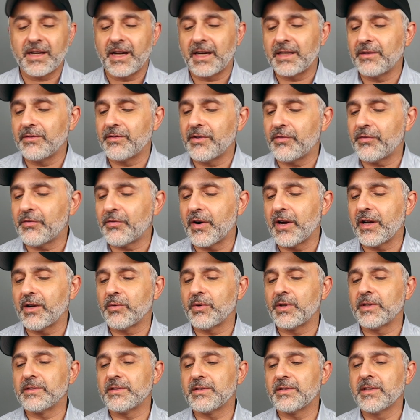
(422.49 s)
kind of a
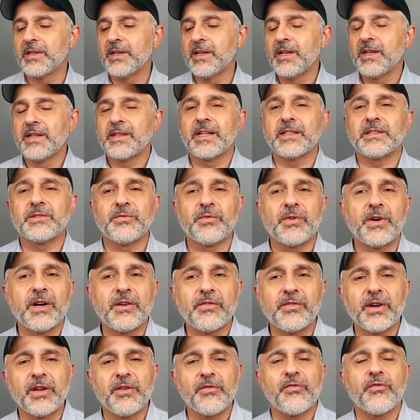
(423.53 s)
fragrance that's
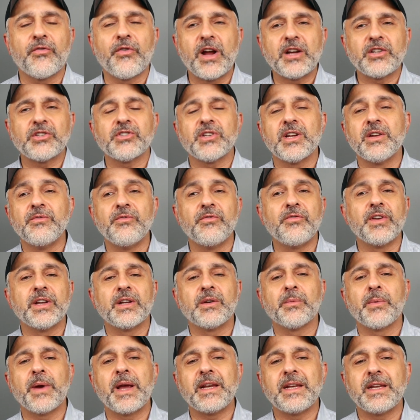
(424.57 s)
very, very fresh,
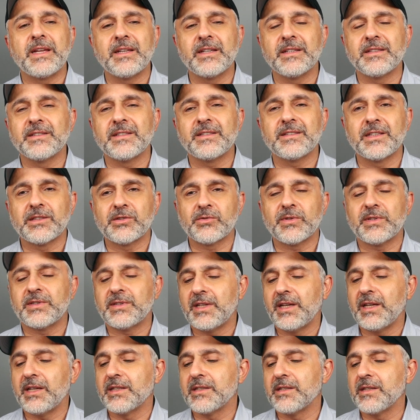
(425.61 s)
invigorating, and
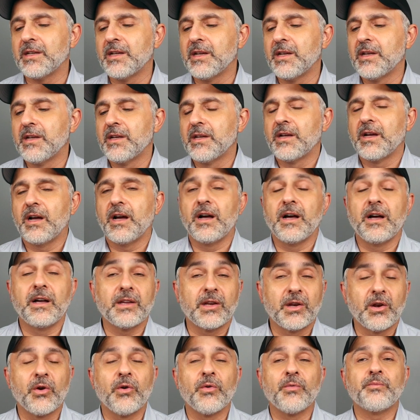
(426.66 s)
citrusy, and, uh,
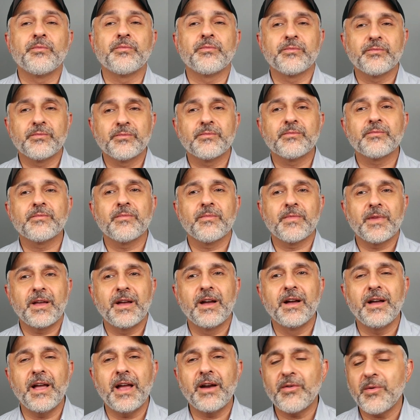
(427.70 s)
you know,
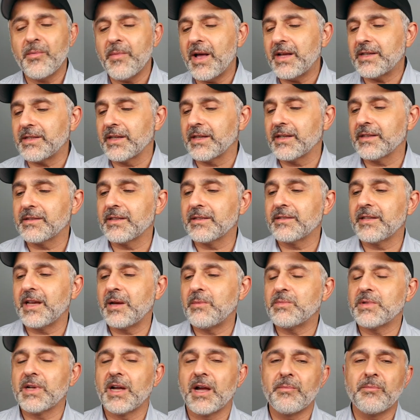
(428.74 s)
uh, aromatic at the
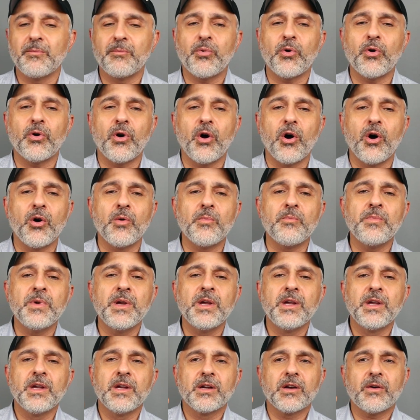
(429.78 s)
same time. Pour Homme,
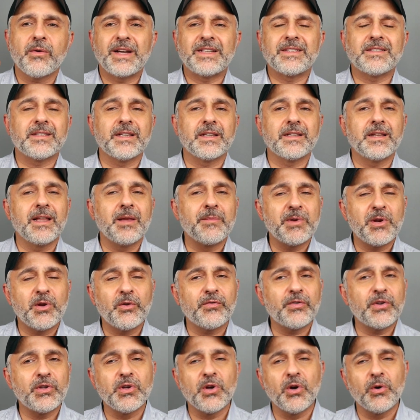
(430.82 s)
great scent. Let me know
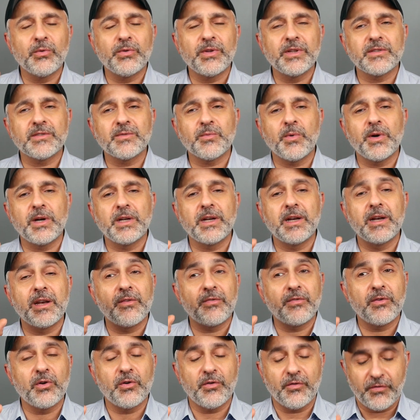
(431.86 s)
if you know this one and
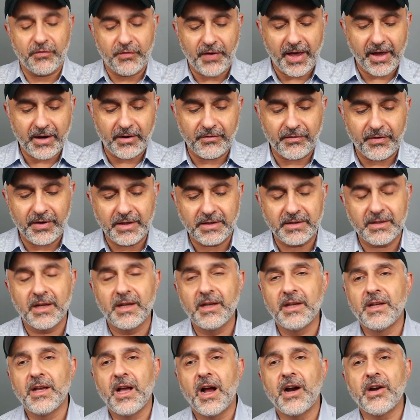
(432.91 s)
if you're a fan of it.
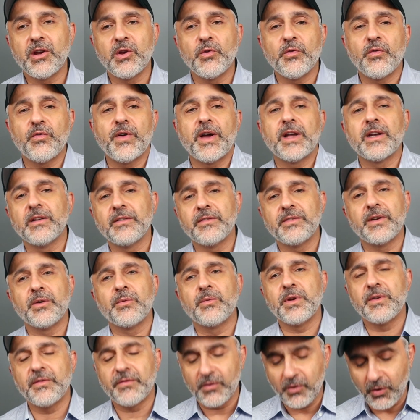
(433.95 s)
Are you a fan of the
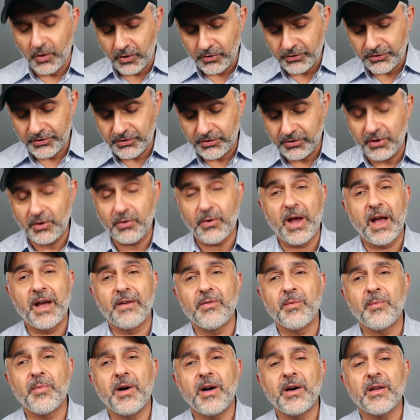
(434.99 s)
Rive Gauche? Do you
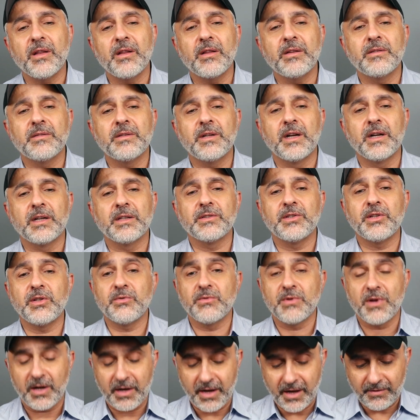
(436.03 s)
have a bottle? Uh, do
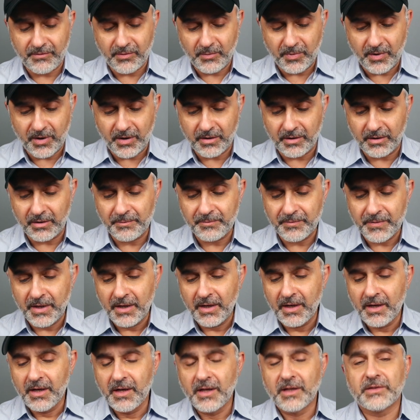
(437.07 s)
you not have a bottle?
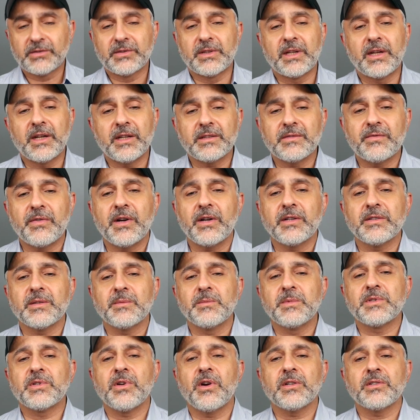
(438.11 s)
So the next fragrance
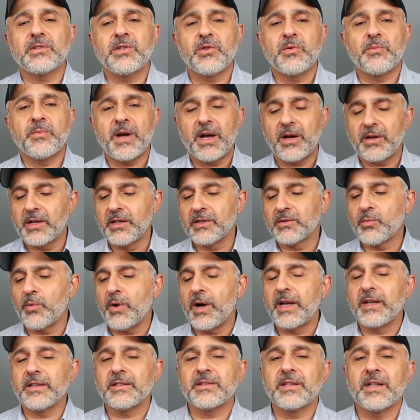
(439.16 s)
I'm going to talk to you about is
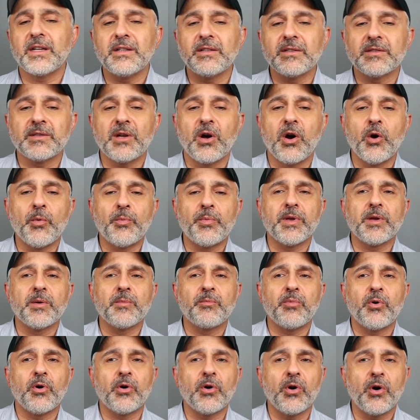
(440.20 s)
YSL's
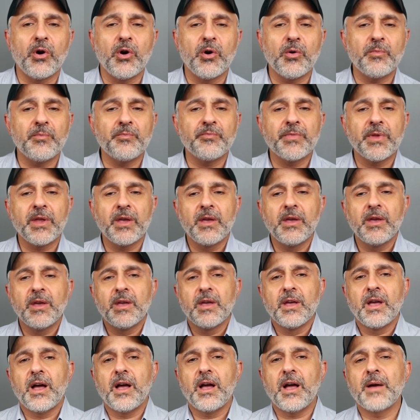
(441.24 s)
Opium Pour Homme.
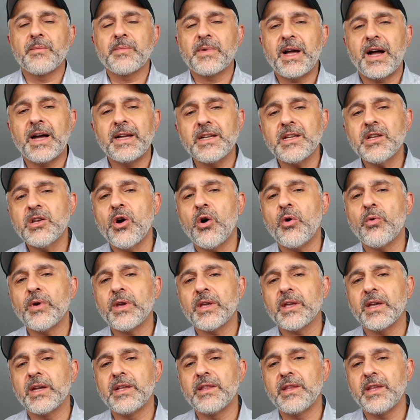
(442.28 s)
Uh, I'm kind of
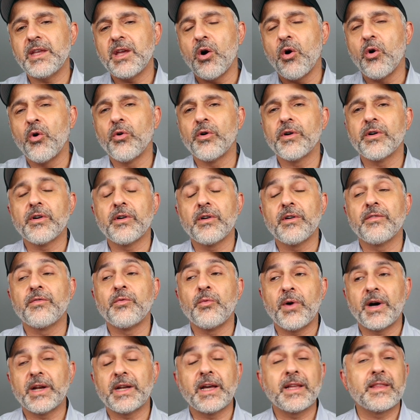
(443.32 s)
going in the order of
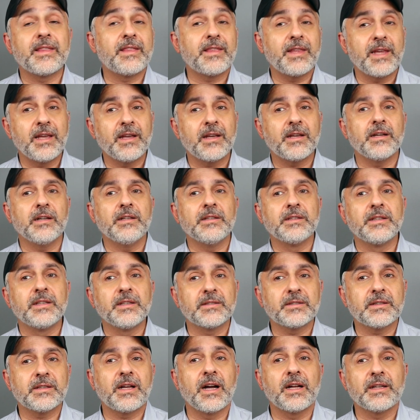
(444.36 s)
what I think
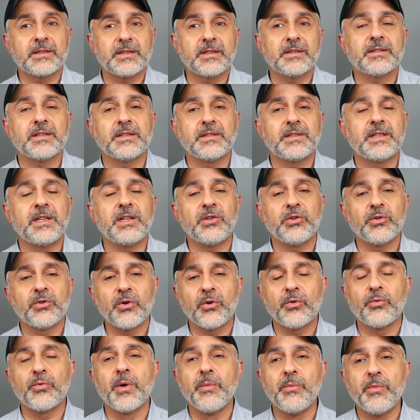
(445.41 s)
dis got discontinued
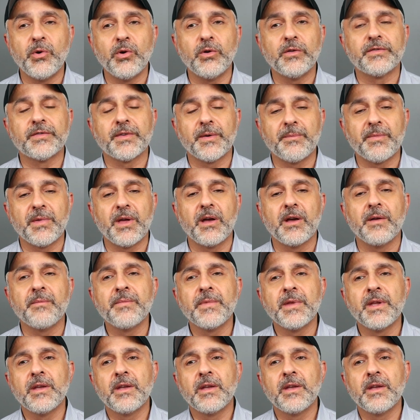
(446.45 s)
or removed from the